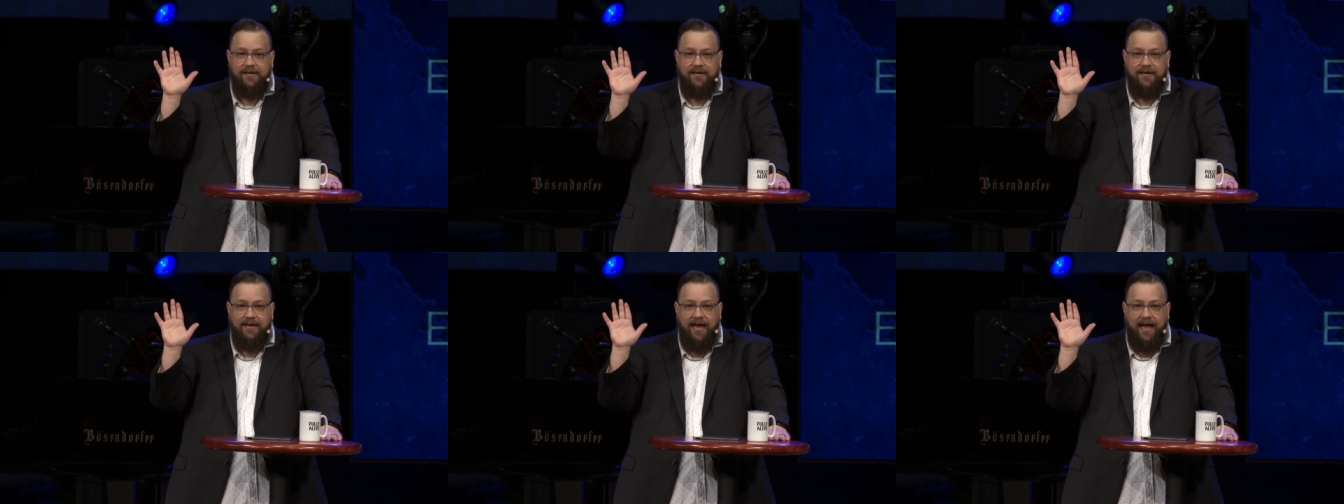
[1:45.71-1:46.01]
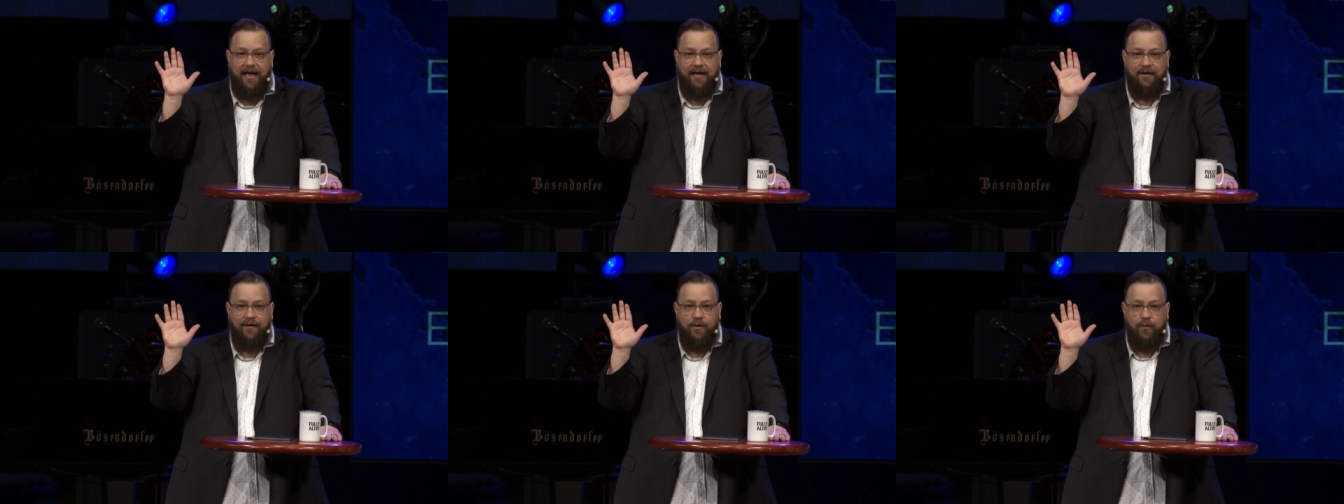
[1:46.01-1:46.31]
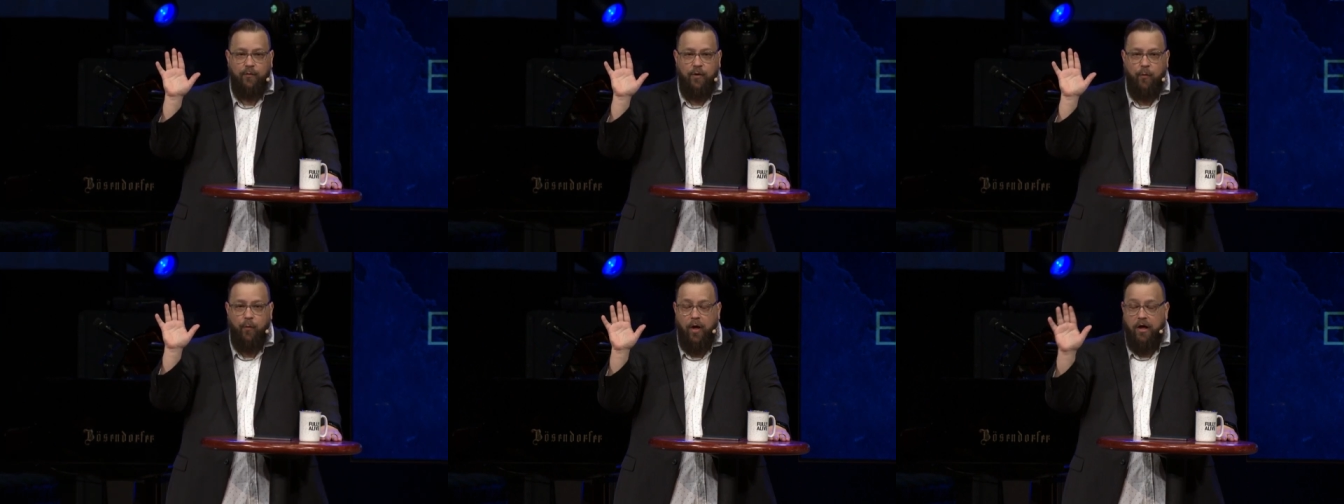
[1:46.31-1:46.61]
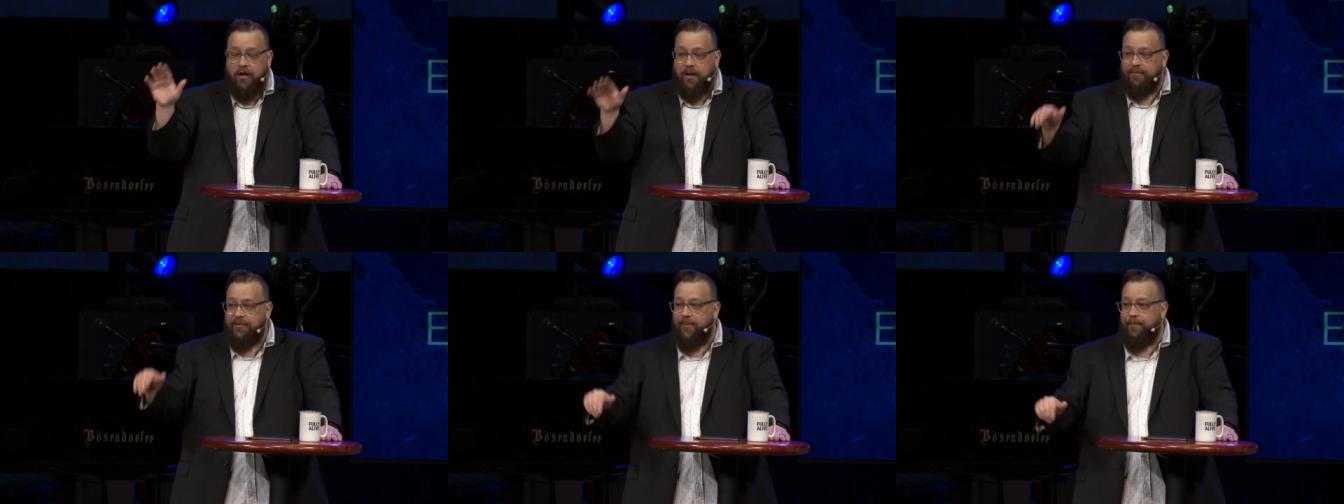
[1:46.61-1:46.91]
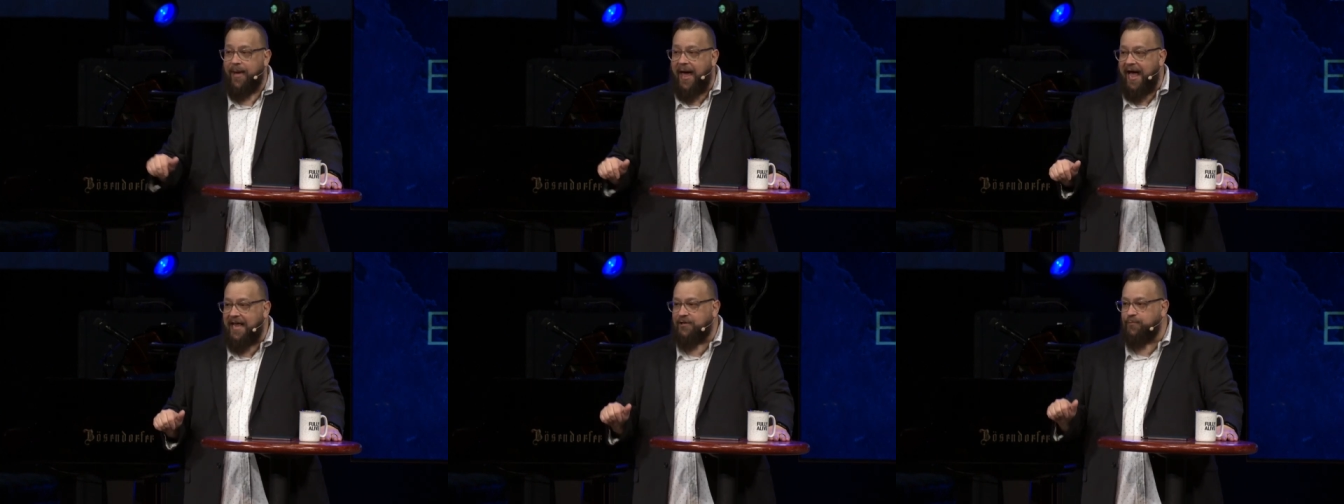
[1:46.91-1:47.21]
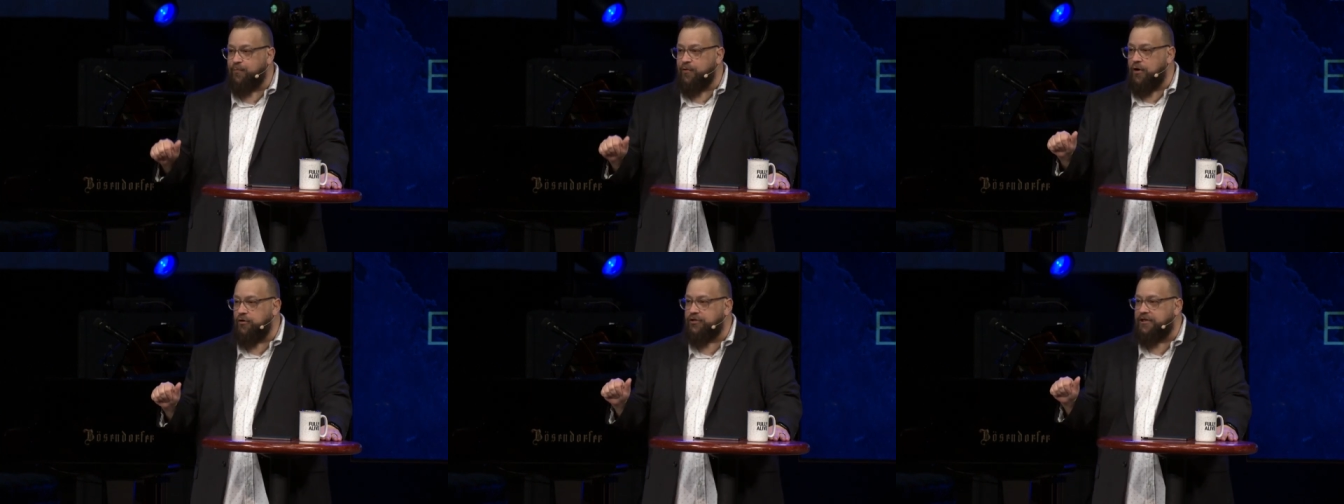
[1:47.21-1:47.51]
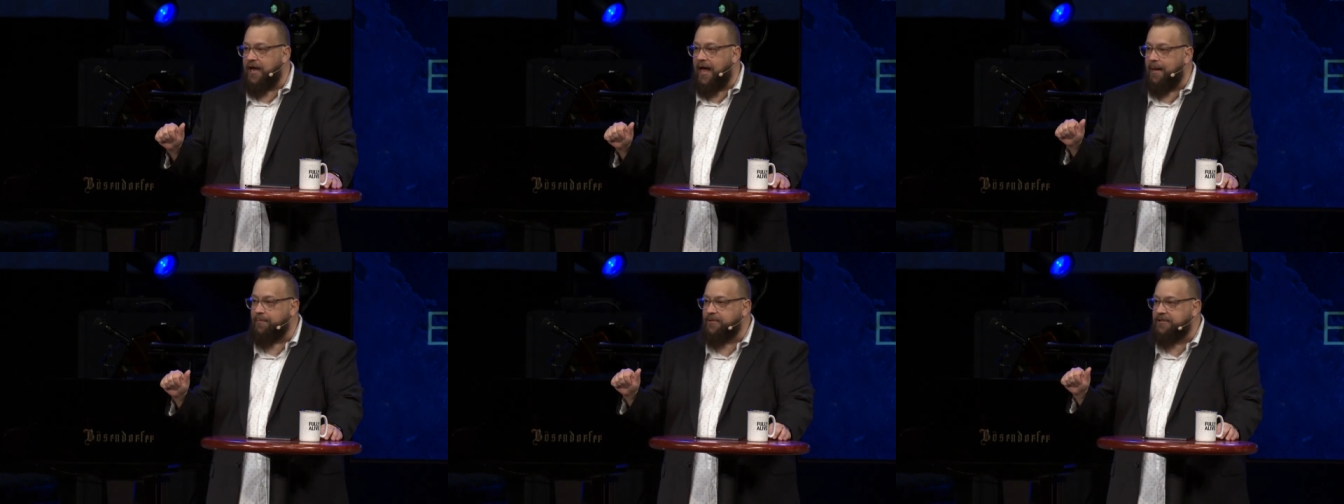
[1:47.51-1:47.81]
Yeah? Well, welcome to Bass Pro
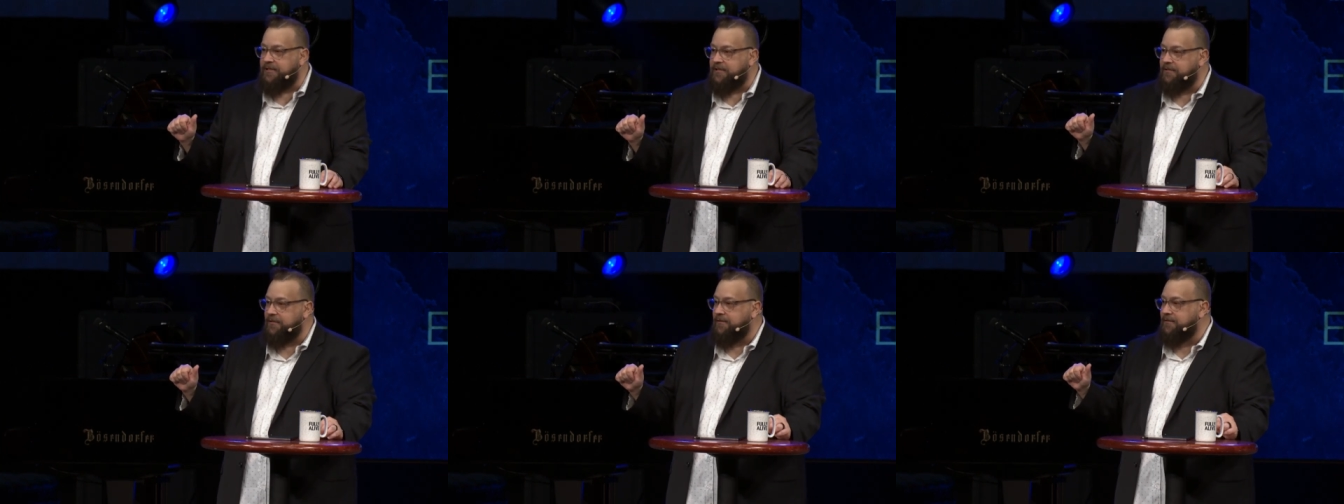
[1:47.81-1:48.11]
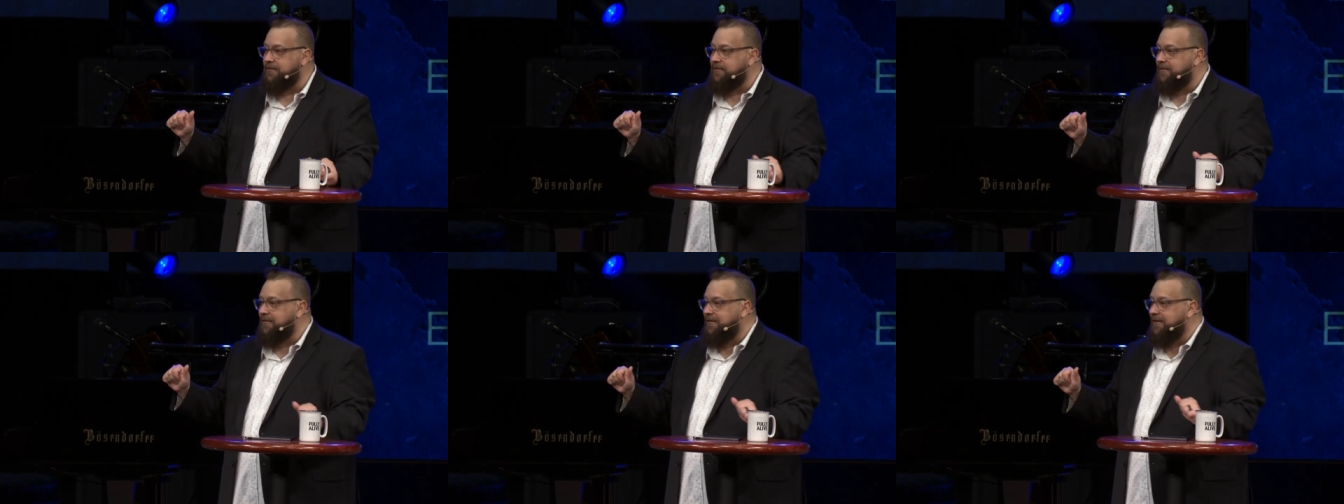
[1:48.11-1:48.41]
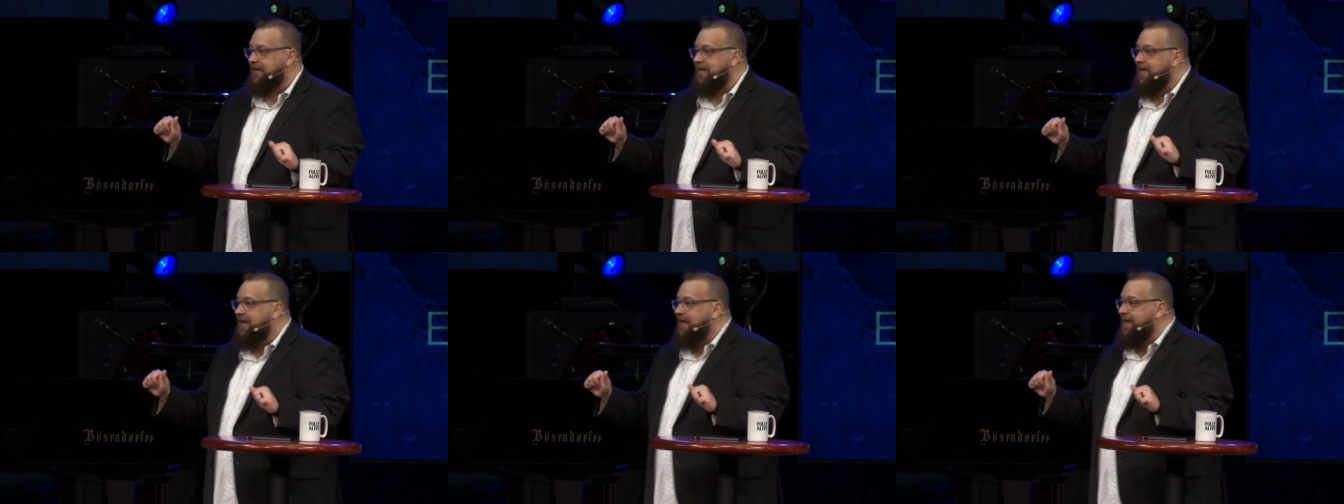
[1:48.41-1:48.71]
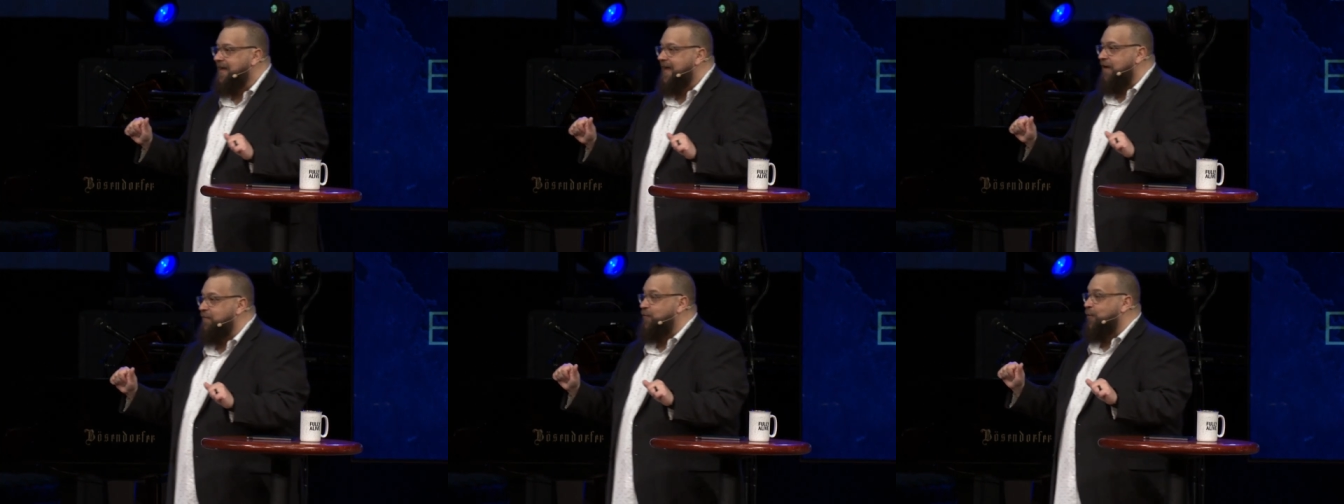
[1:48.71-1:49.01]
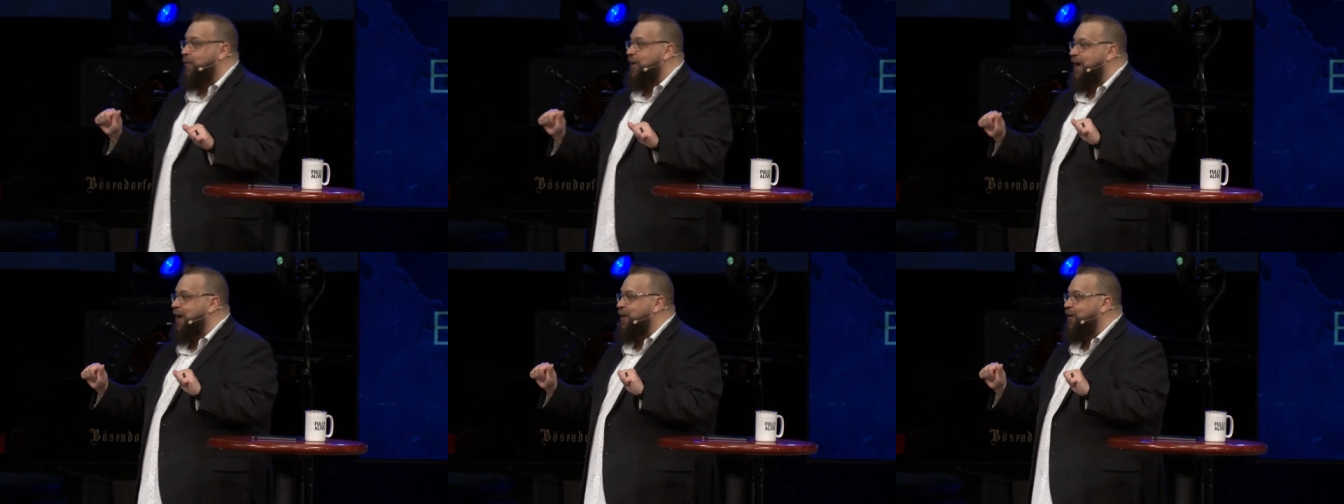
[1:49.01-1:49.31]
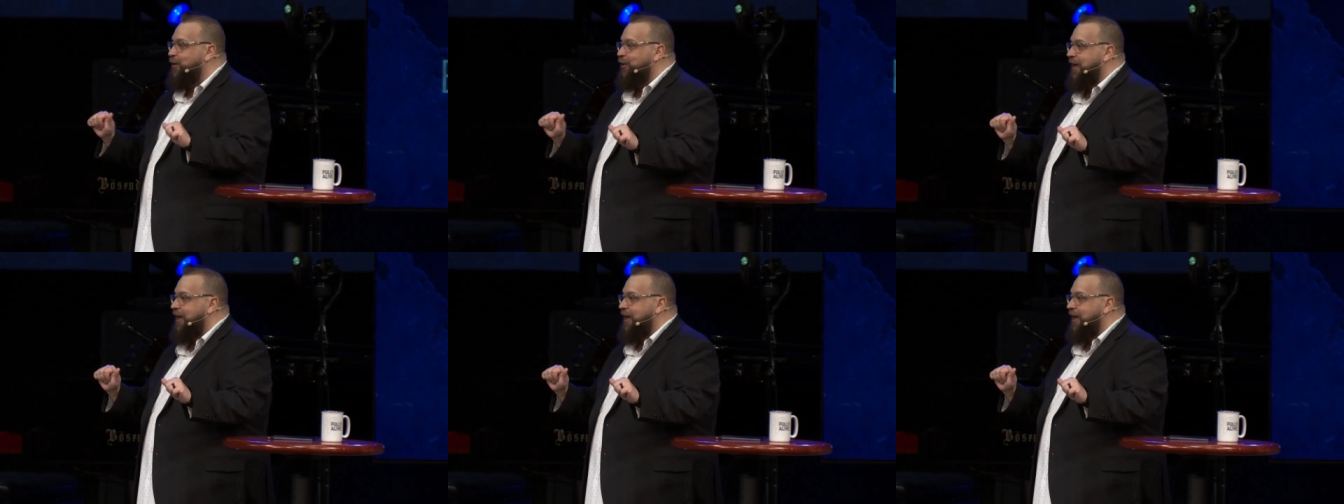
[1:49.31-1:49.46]
Shops. If you were here, you'll